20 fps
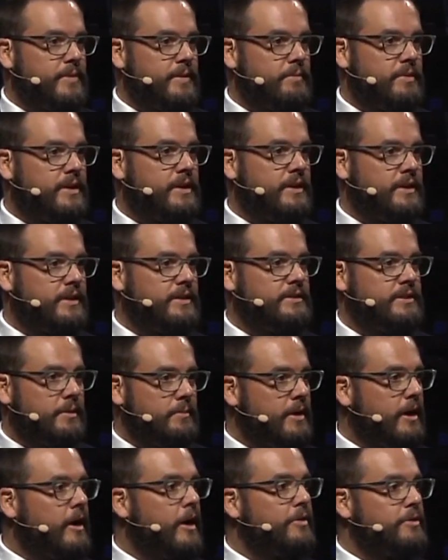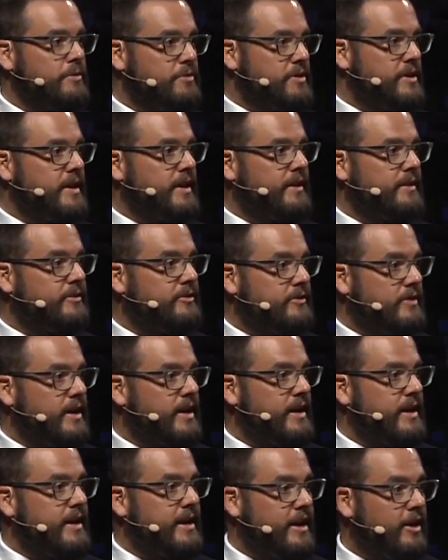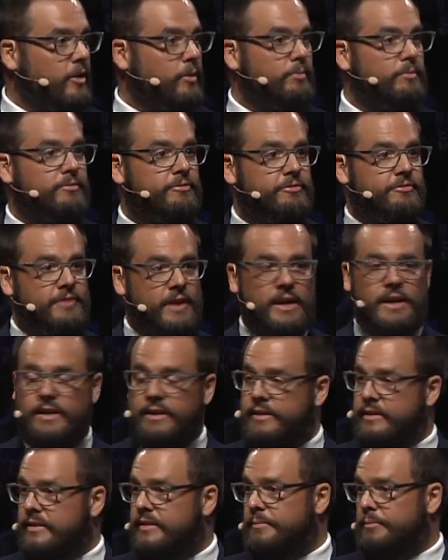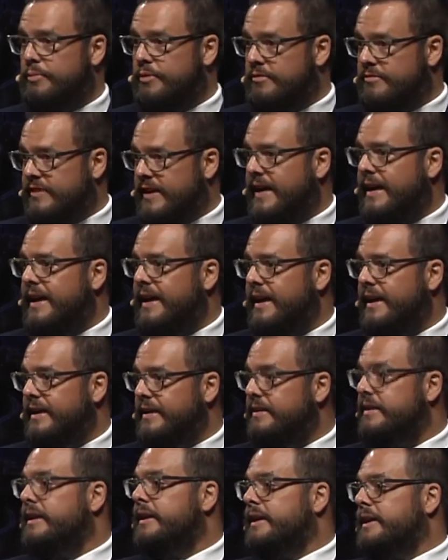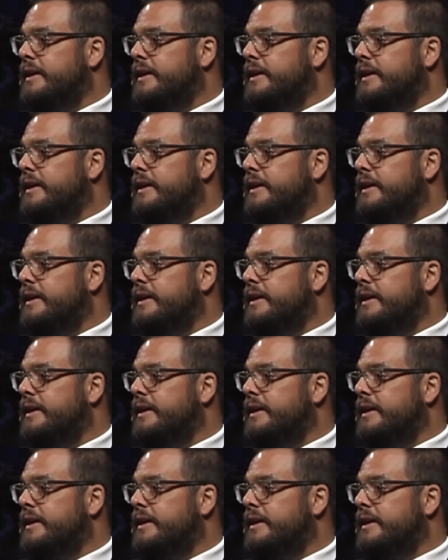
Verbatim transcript: because, among other things, they help fund and provide